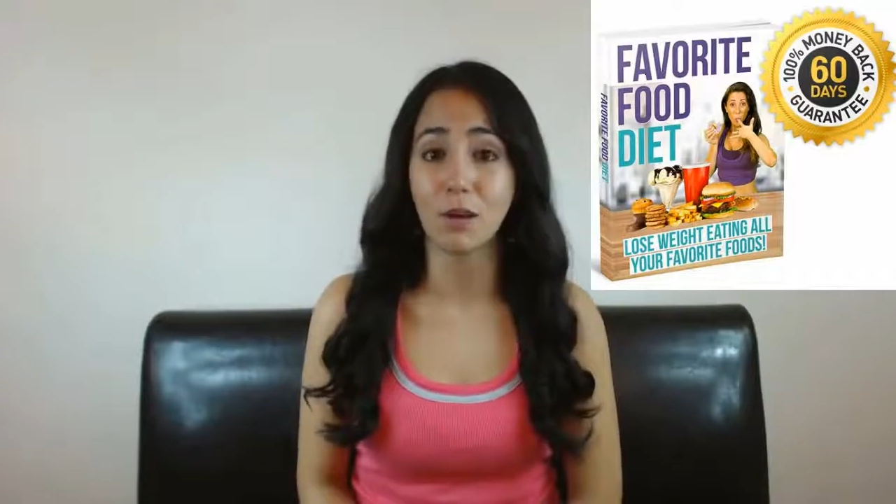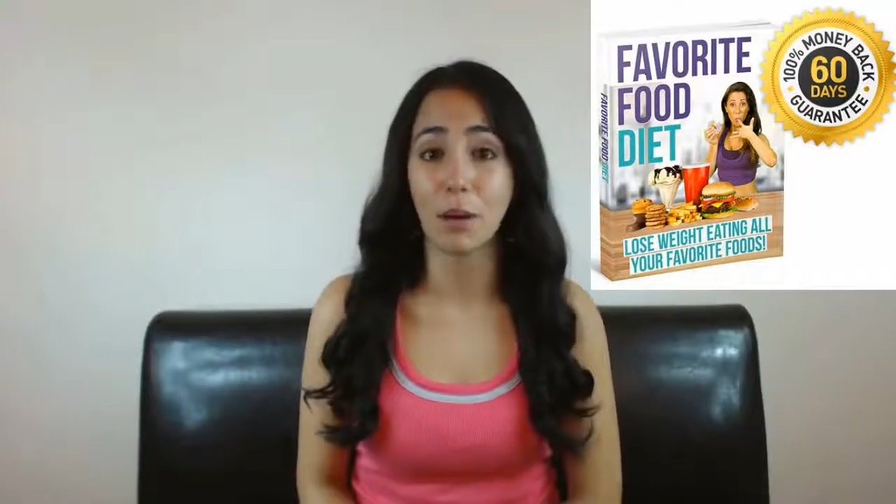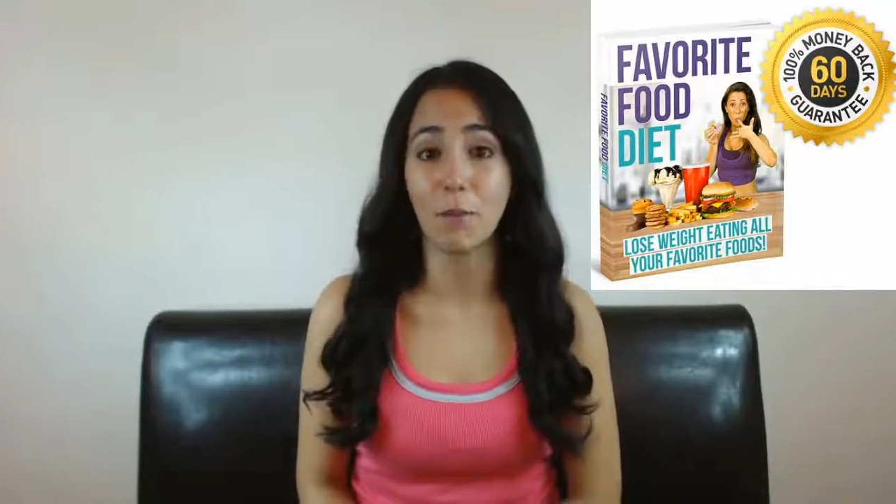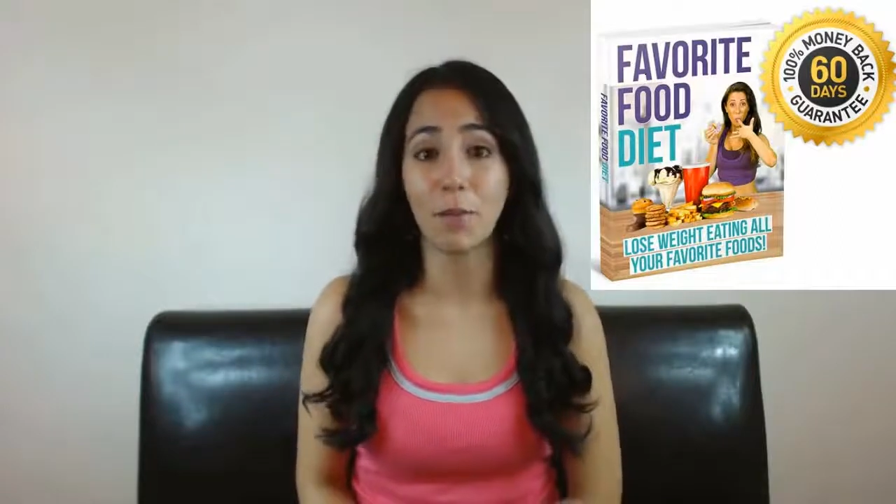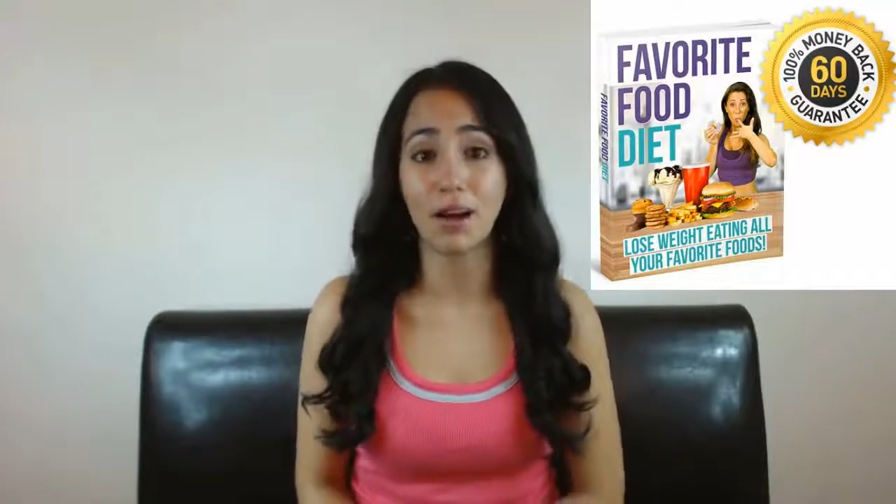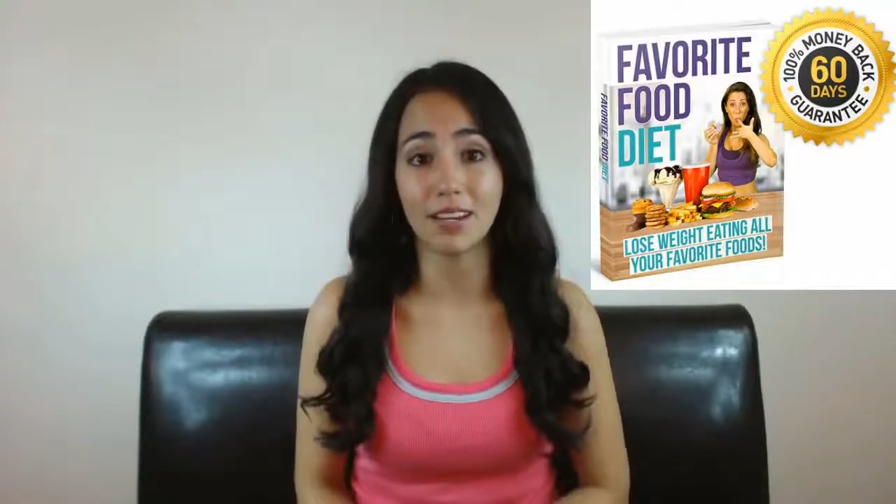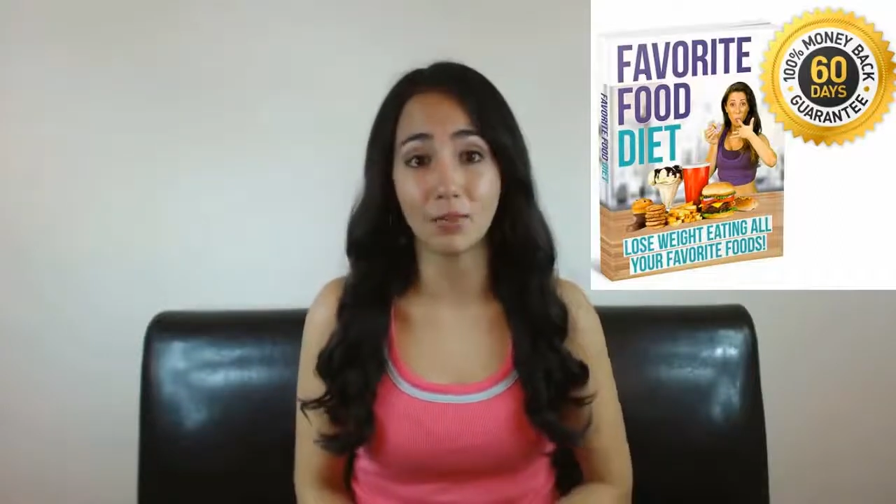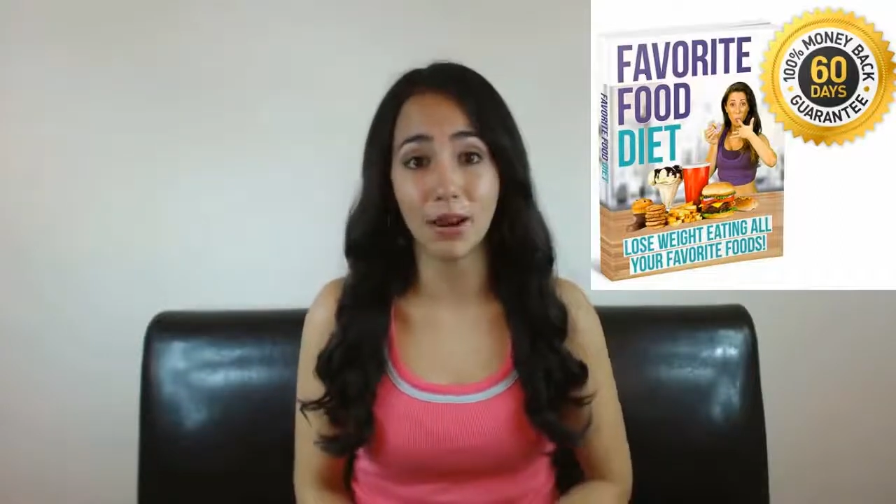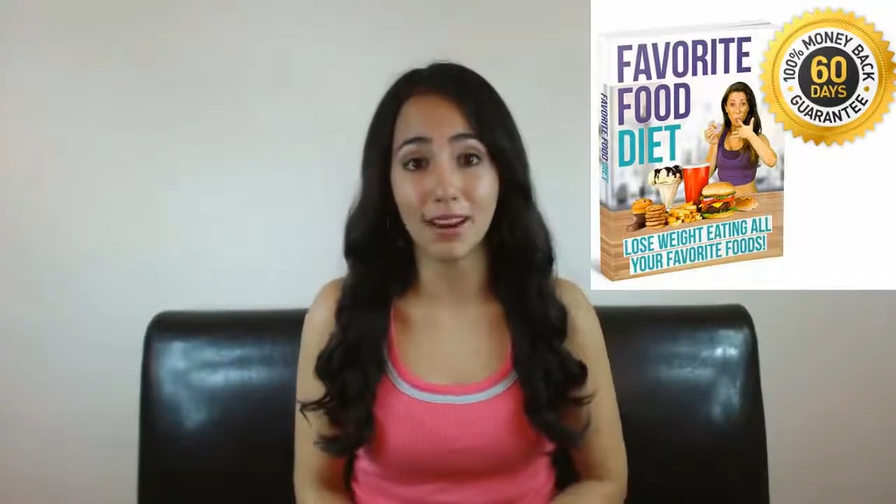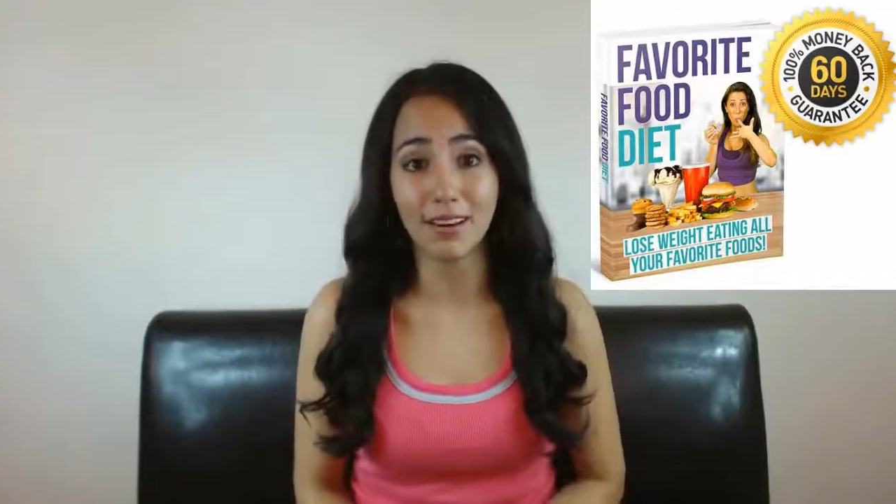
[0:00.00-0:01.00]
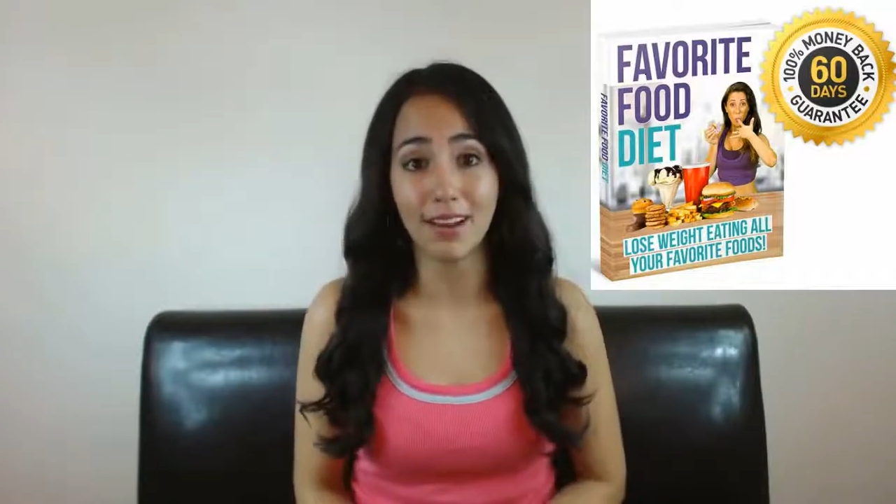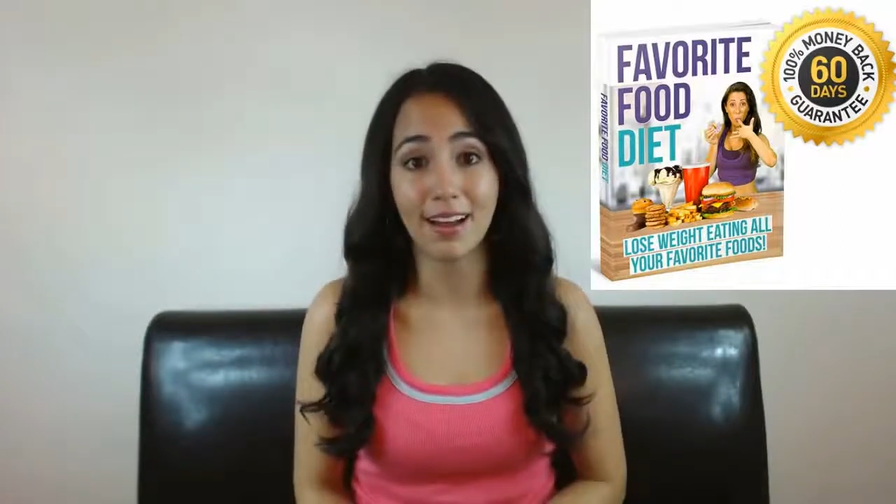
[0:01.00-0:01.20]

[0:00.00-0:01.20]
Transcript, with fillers: to my body weight,